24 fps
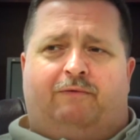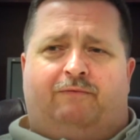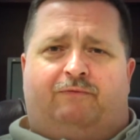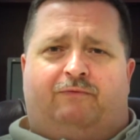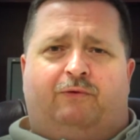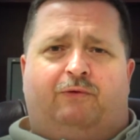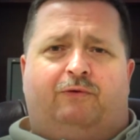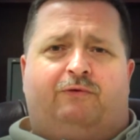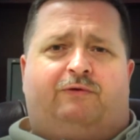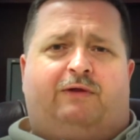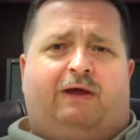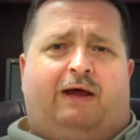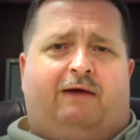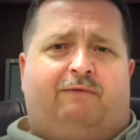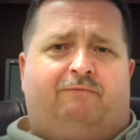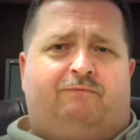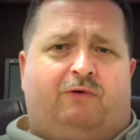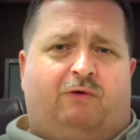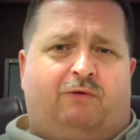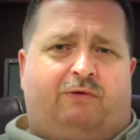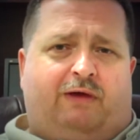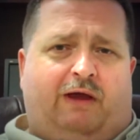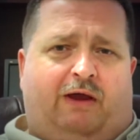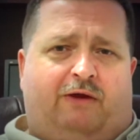full-time
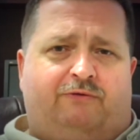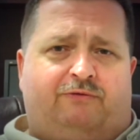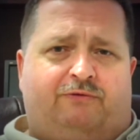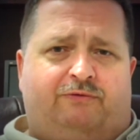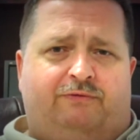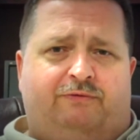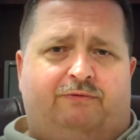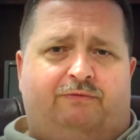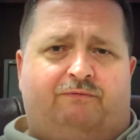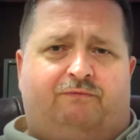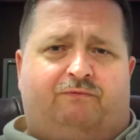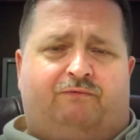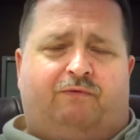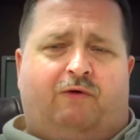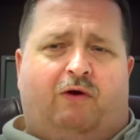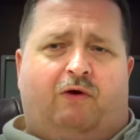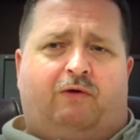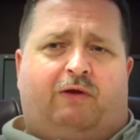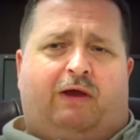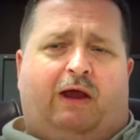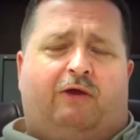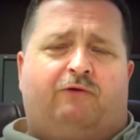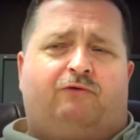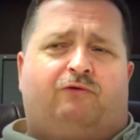
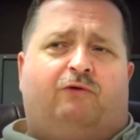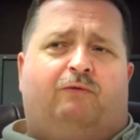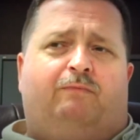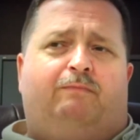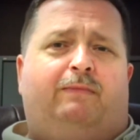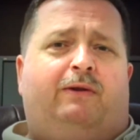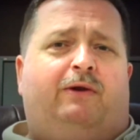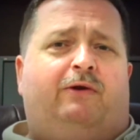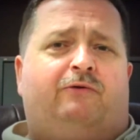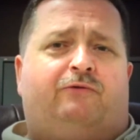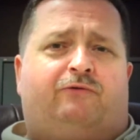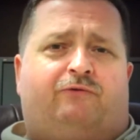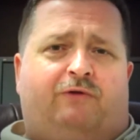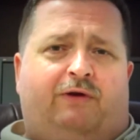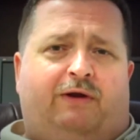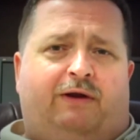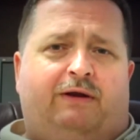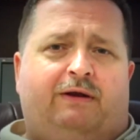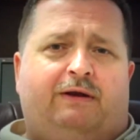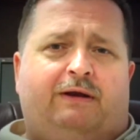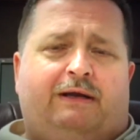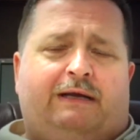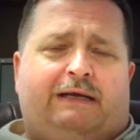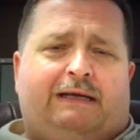vocational ministry
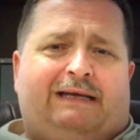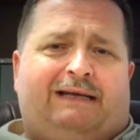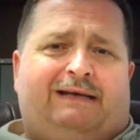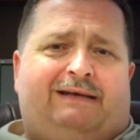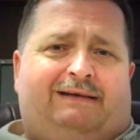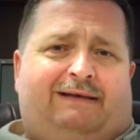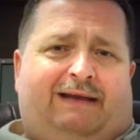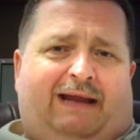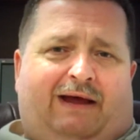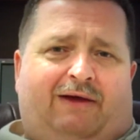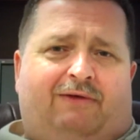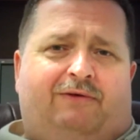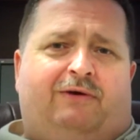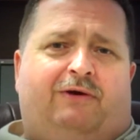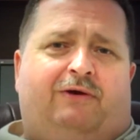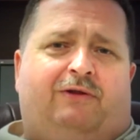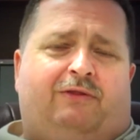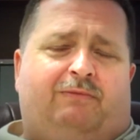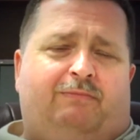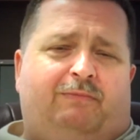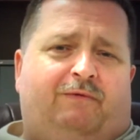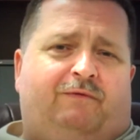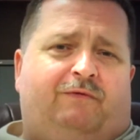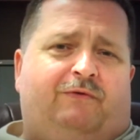down here
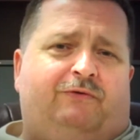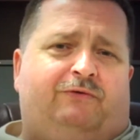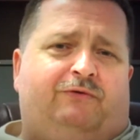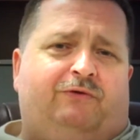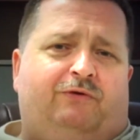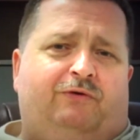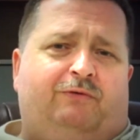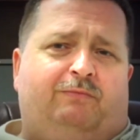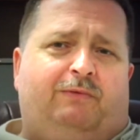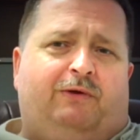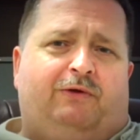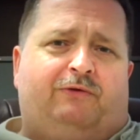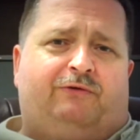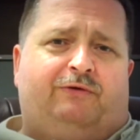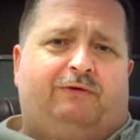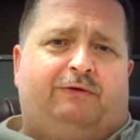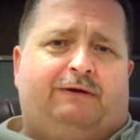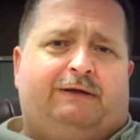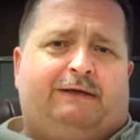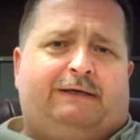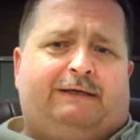at the Memphis Union Mission.